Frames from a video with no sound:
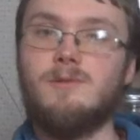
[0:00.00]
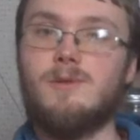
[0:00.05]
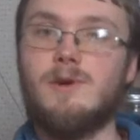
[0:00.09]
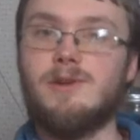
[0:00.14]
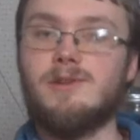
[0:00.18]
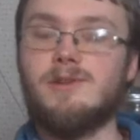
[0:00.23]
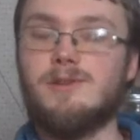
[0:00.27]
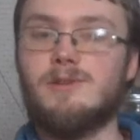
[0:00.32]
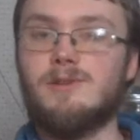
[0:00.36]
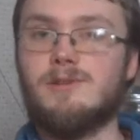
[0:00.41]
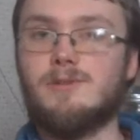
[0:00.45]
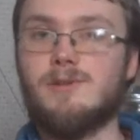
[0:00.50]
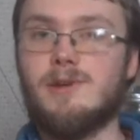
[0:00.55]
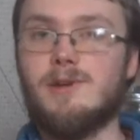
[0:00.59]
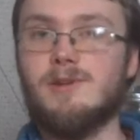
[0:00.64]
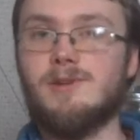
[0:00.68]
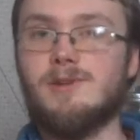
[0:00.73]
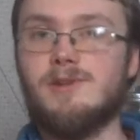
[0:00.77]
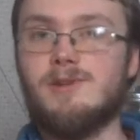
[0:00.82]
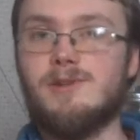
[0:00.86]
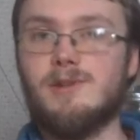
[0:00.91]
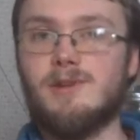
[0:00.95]
while the soil
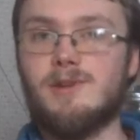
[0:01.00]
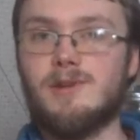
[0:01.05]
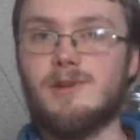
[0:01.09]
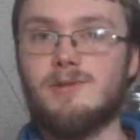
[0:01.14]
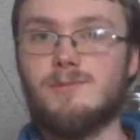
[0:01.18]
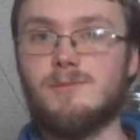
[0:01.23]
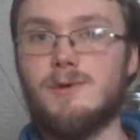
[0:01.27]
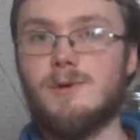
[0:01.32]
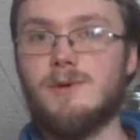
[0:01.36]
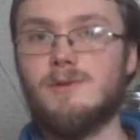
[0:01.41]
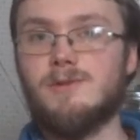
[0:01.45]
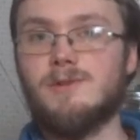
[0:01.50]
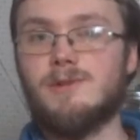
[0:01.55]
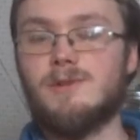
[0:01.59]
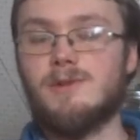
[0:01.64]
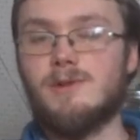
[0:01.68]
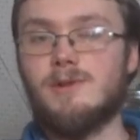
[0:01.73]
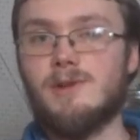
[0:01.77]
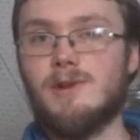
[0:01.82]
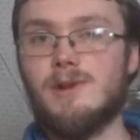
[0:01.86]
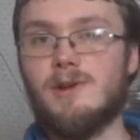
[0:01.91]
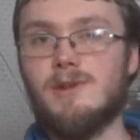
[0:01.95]
is still exposed
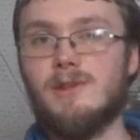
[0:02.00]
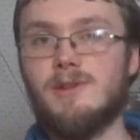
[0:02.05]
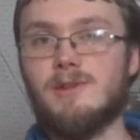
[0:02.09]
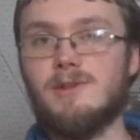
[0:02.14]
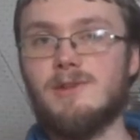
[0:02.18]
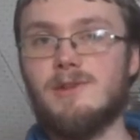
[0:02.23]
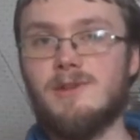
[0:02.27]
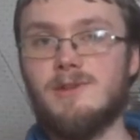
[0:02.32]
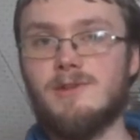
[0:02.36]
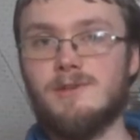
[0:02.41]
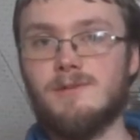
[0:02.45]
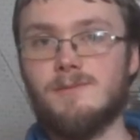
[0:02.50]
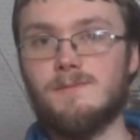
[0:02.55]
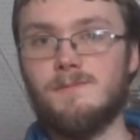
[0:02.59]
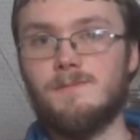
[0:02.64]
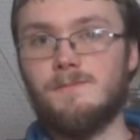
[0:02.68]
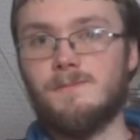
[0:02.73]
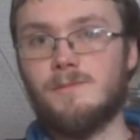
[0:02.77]
earlier in the season.